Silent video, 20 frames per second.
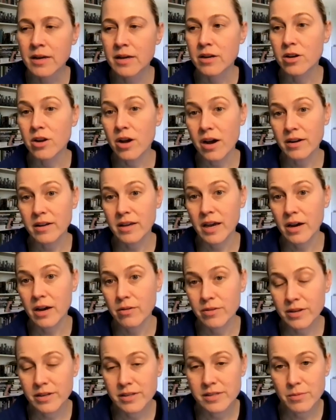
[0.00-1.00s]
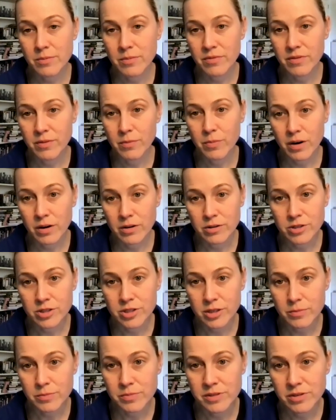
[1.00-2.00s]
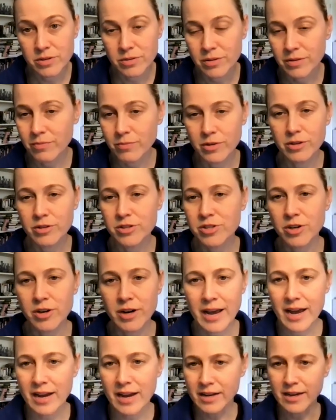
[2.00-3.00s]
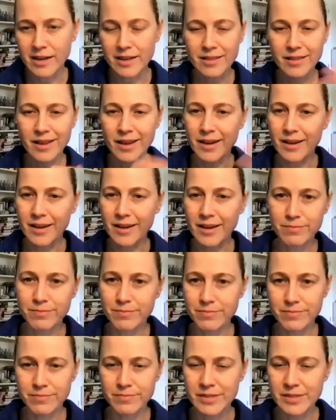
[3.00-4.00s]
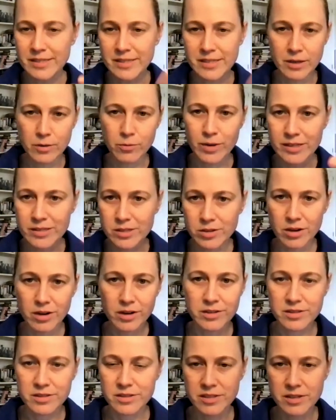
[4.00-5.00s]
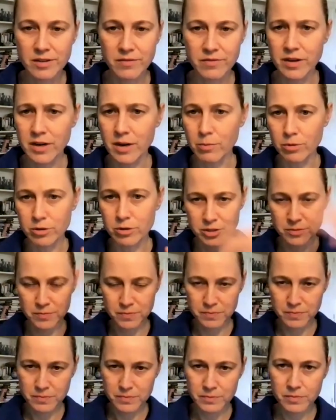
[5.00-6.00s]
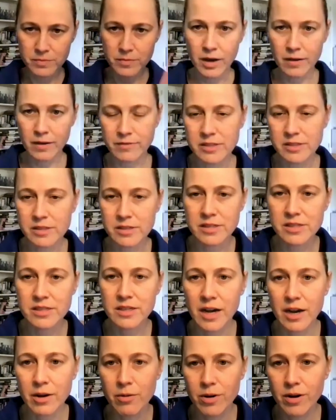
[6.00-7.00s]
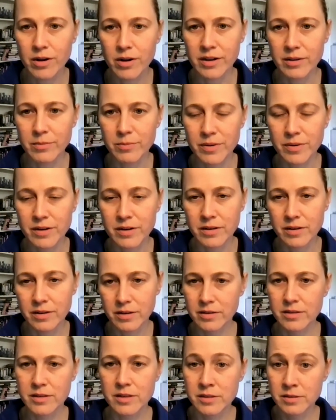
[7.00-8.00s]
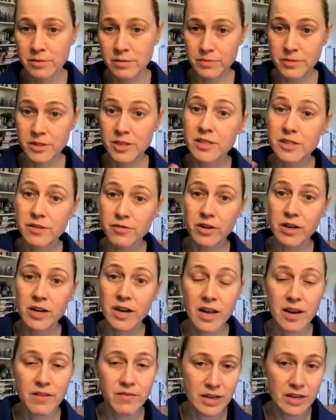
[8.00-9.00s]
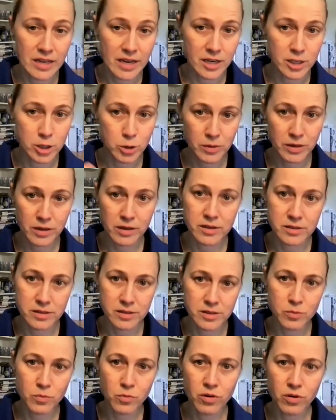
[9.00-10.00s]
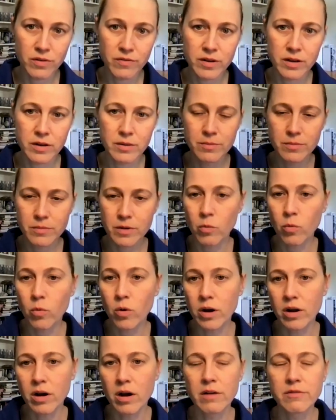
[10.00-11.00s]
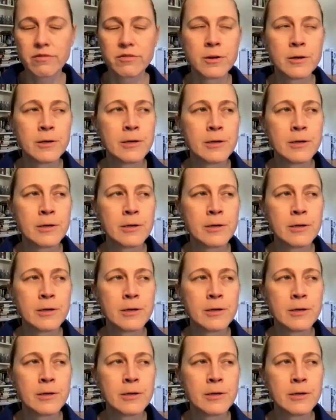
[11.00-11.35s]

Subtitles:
not counting some of the partnerships. So when you start adding in like Disney and Red Sox and stuff, the numbers obviously skyrocket, but it's a different kind of engagement because it's more of a one-off.